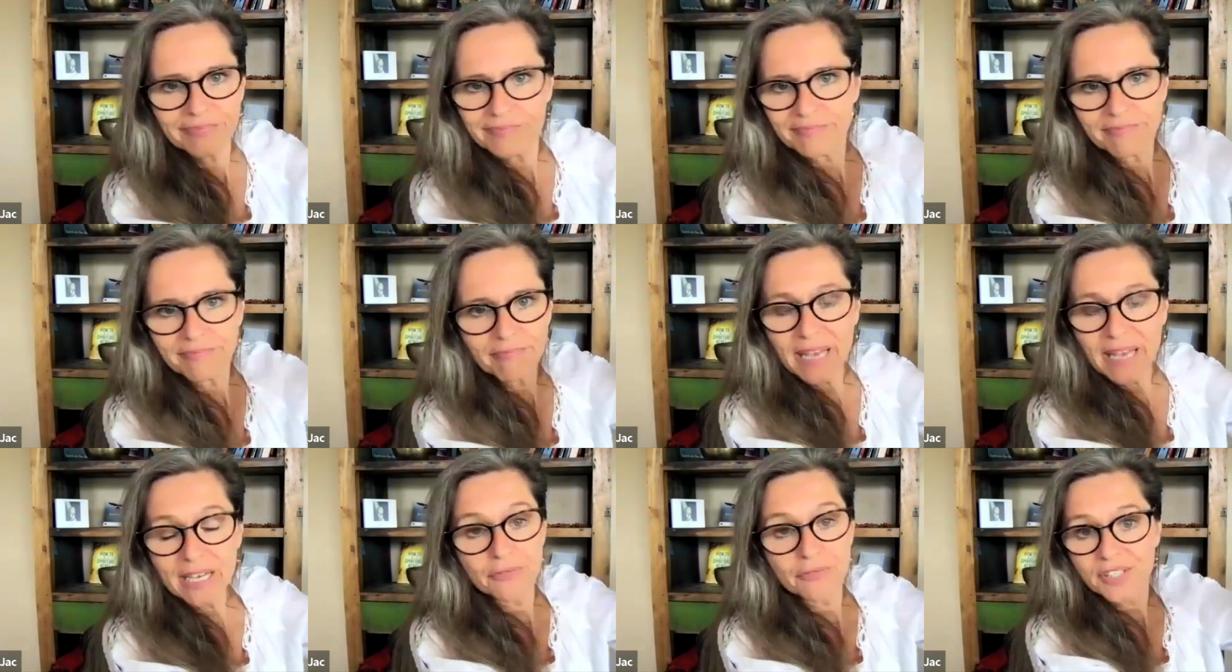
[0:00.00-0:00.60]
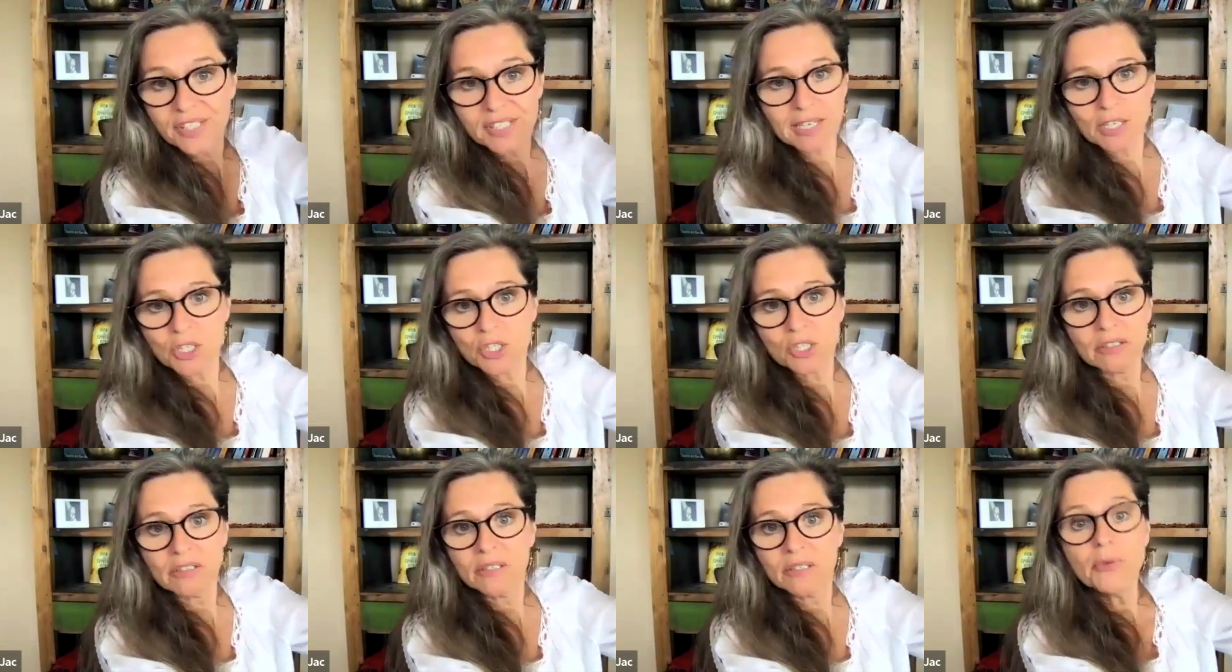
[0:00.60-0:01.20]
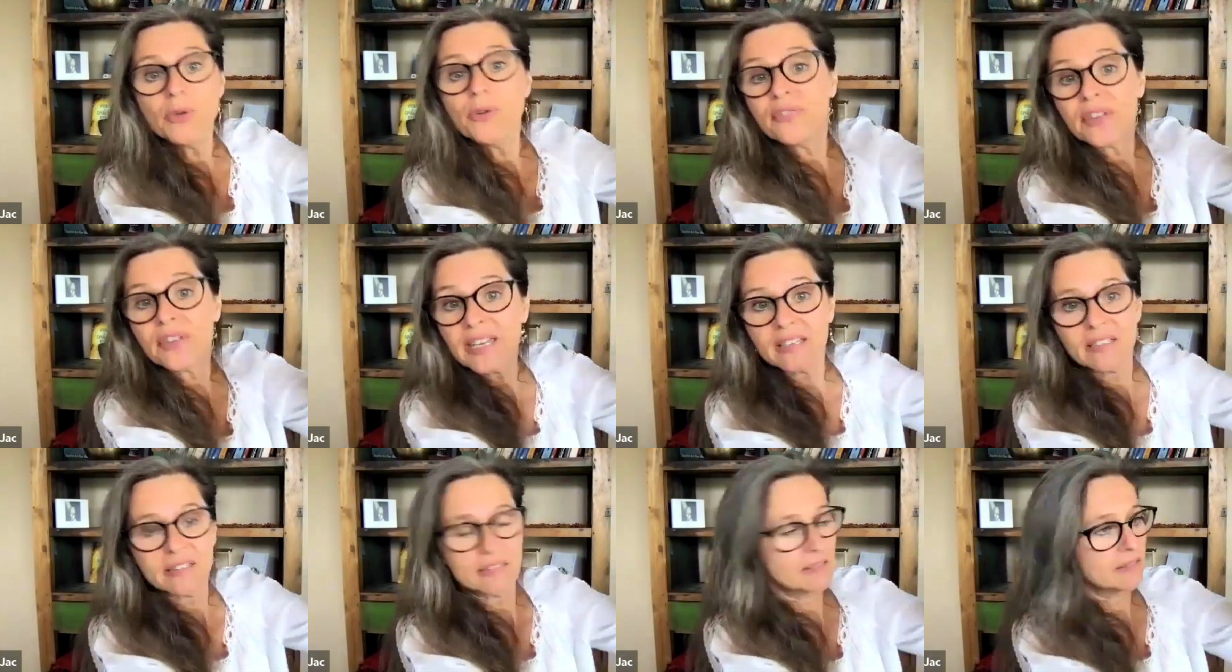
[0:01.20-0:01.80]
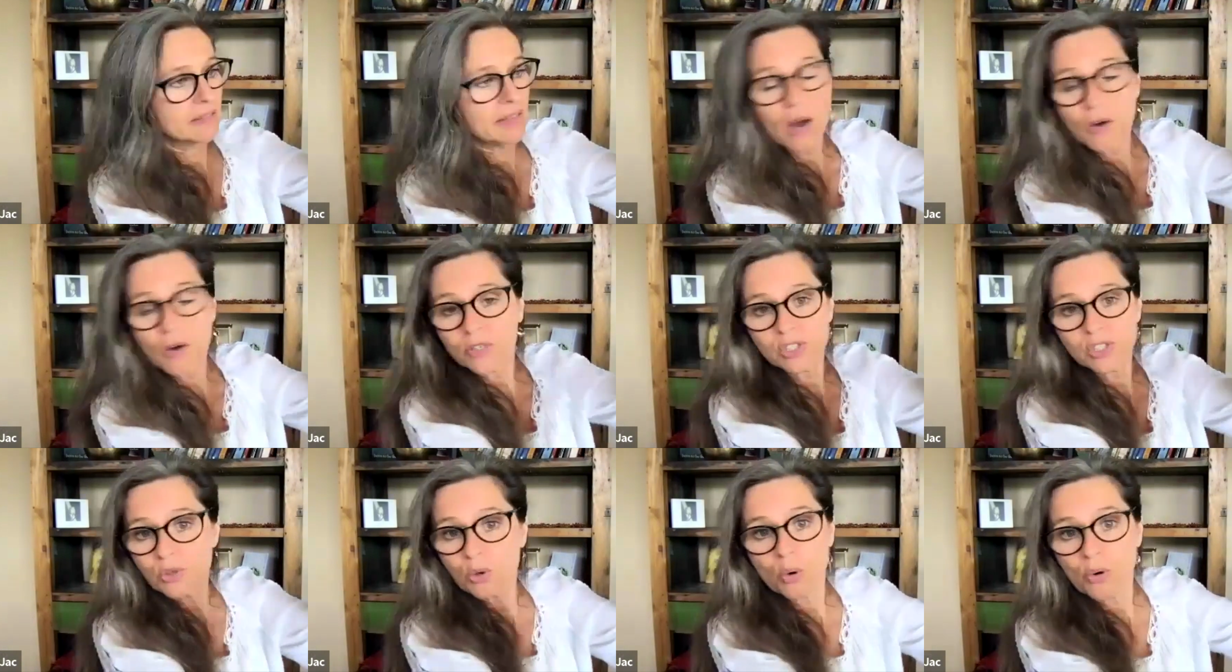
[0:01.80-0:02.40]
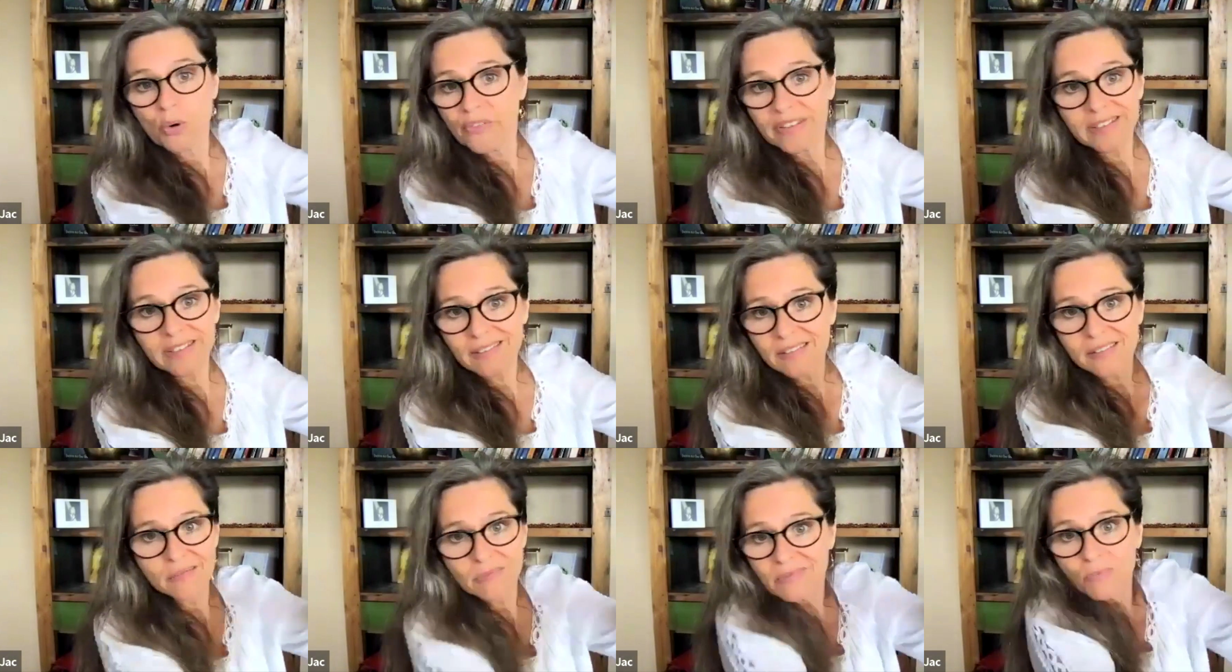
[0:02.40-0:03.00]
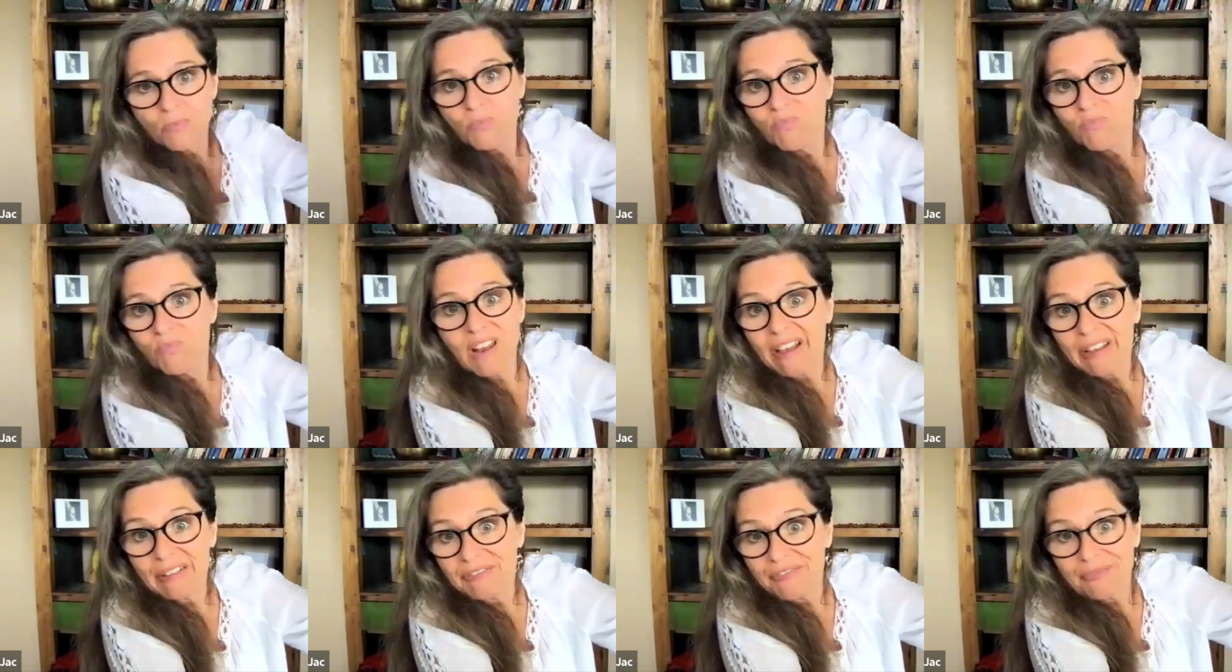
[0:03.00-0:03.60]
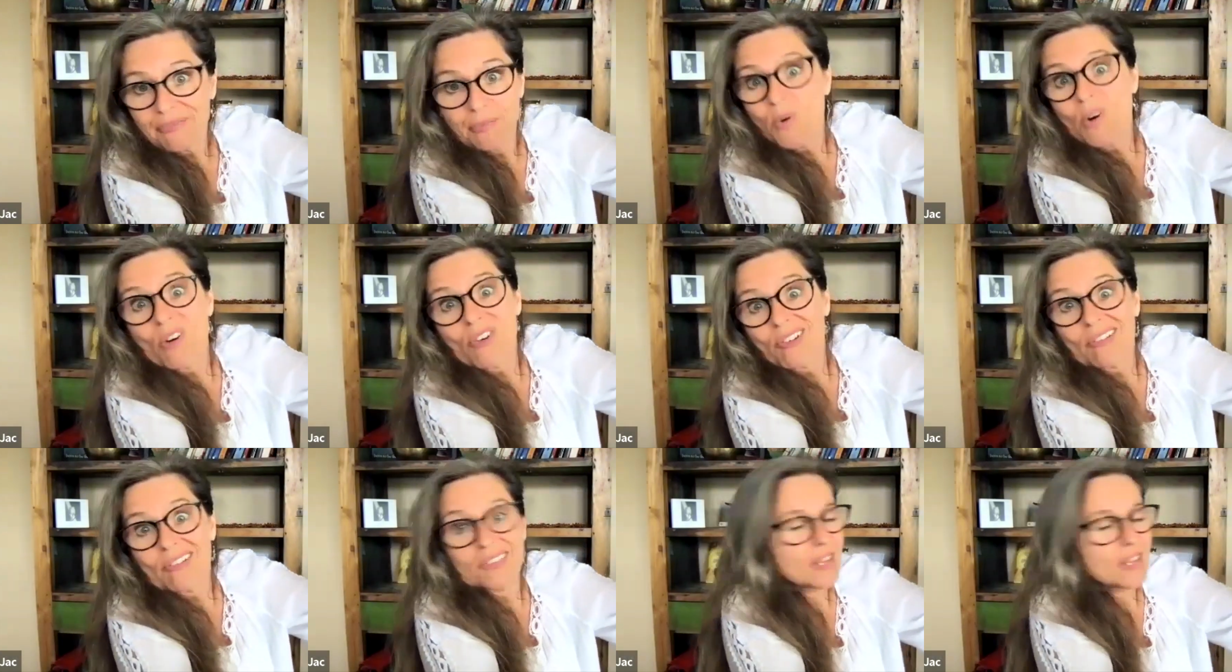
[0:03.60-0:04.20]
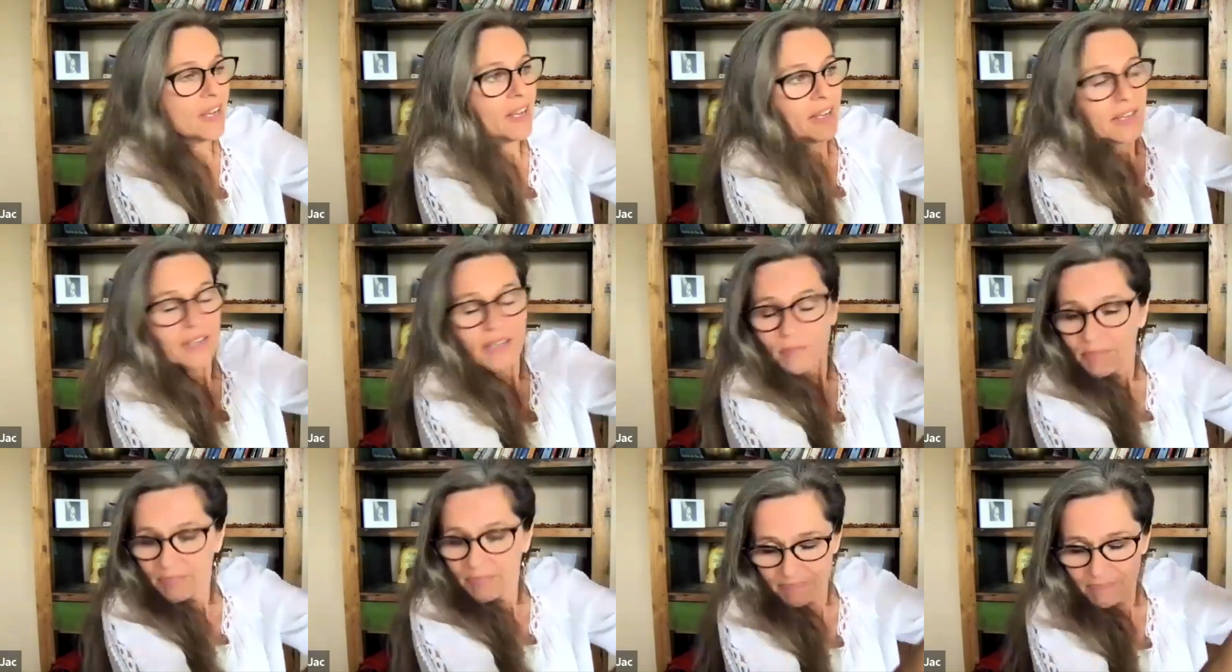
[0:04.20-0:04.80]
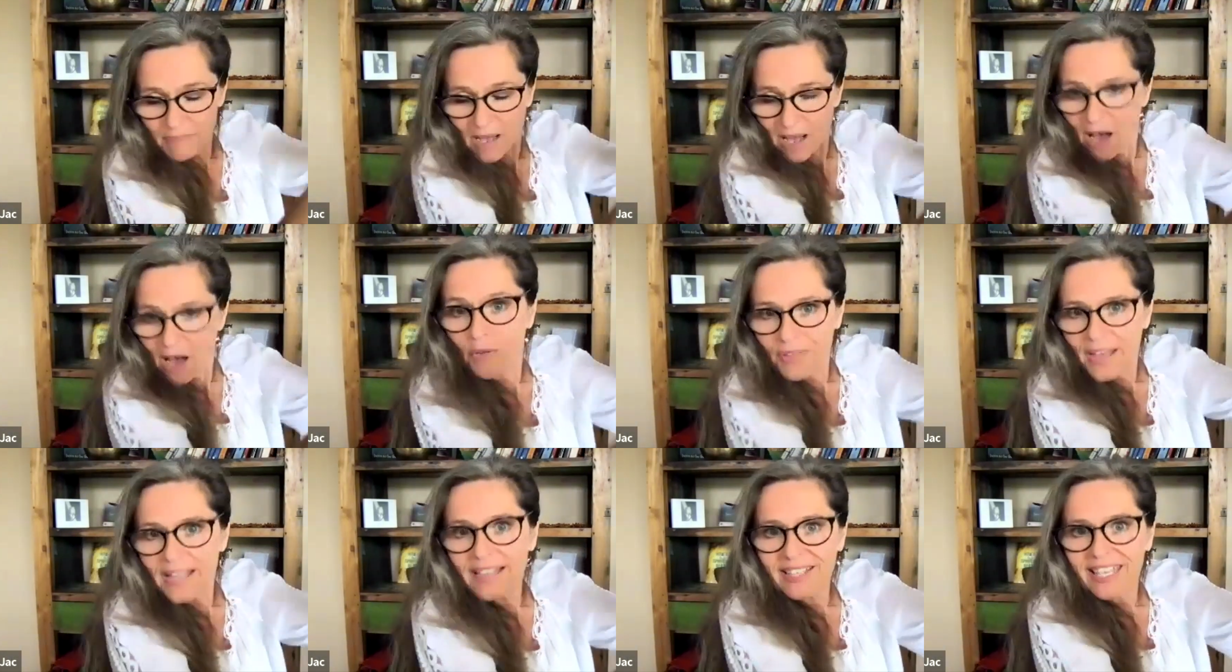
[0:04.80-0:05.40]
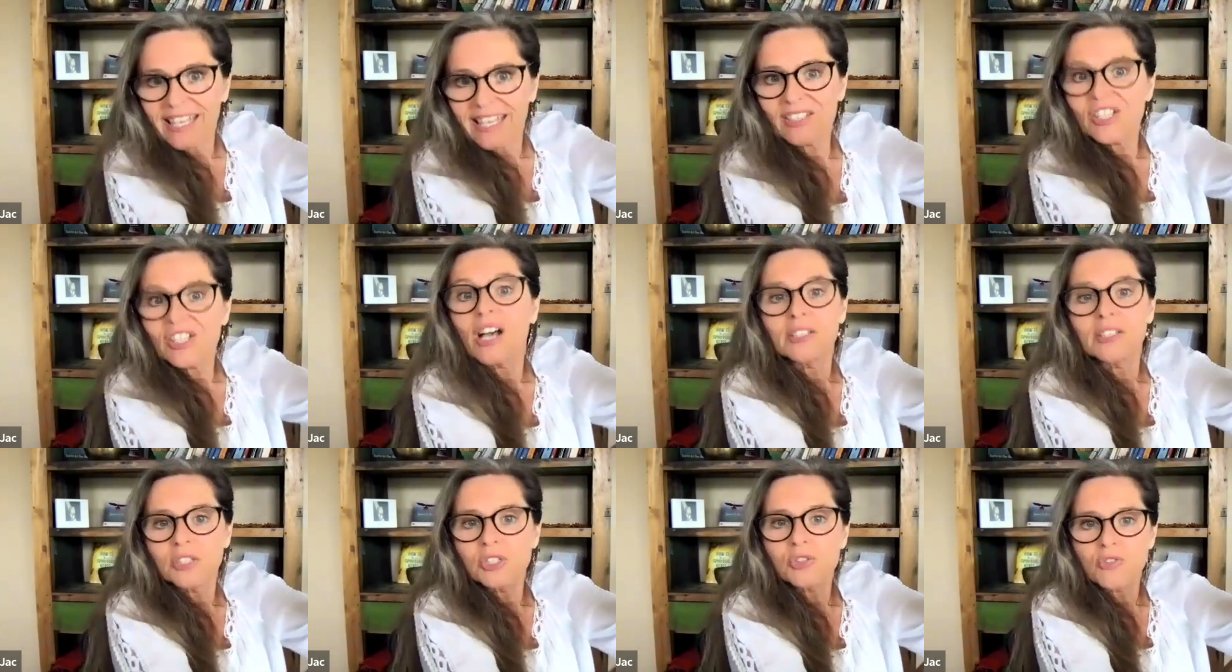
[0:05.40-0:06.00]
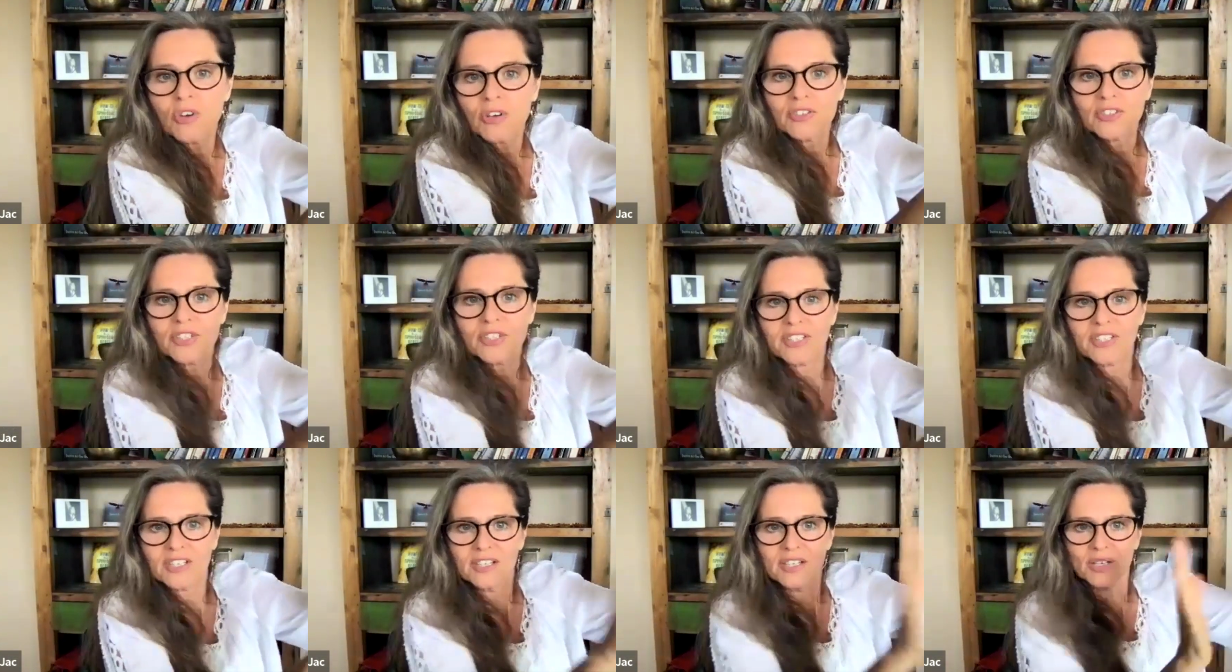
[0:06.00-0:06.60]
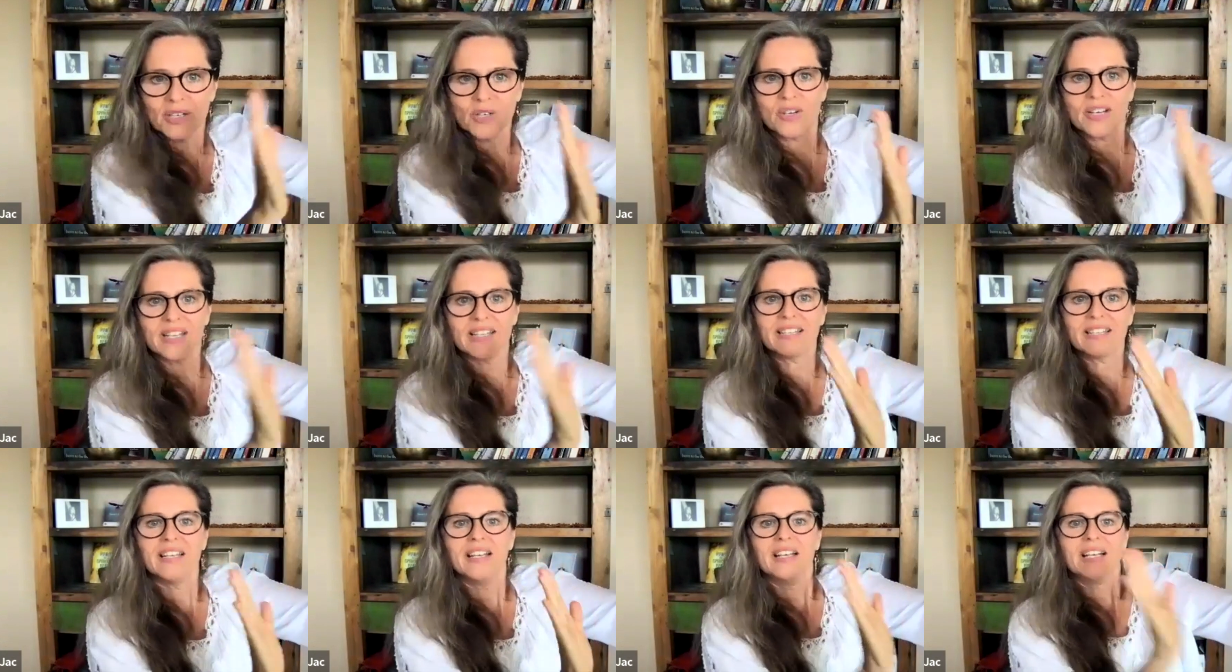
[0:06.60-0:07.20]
manifestation, the movie, our stories, life, world, how that gets constructed. All right.